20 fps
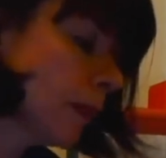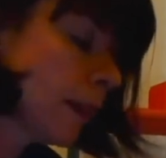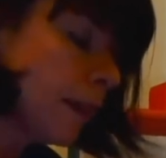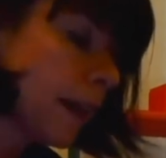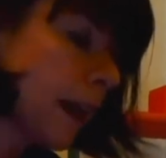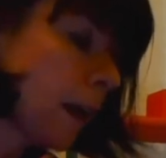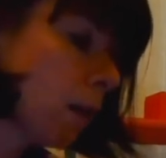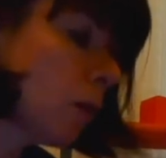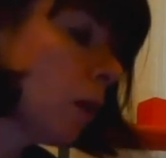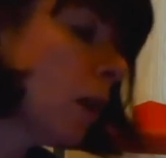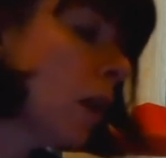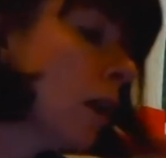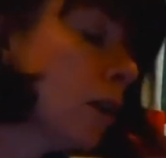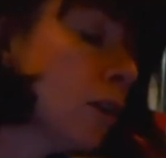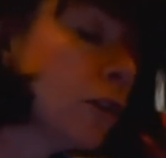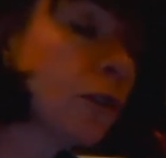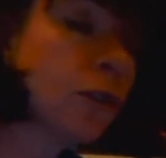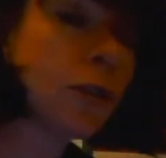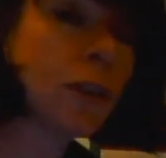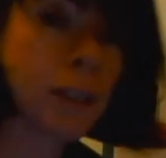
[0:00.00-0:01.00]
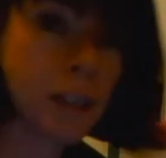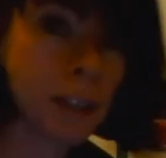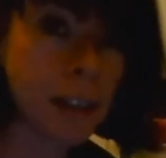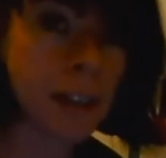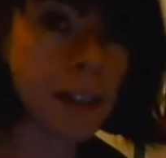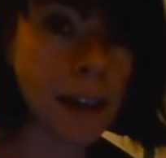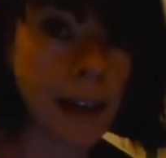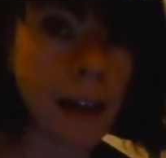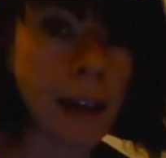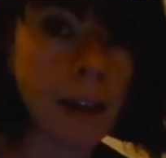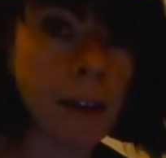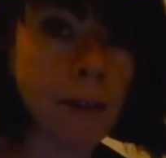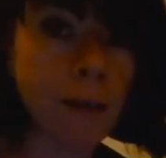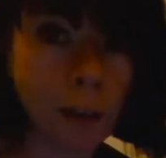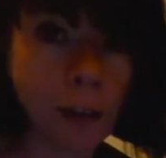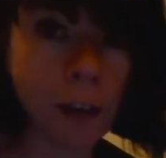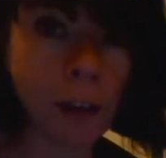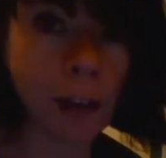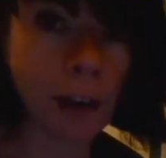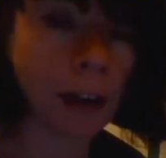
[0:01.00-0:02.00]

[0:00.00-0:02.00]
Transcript: Now, trusty food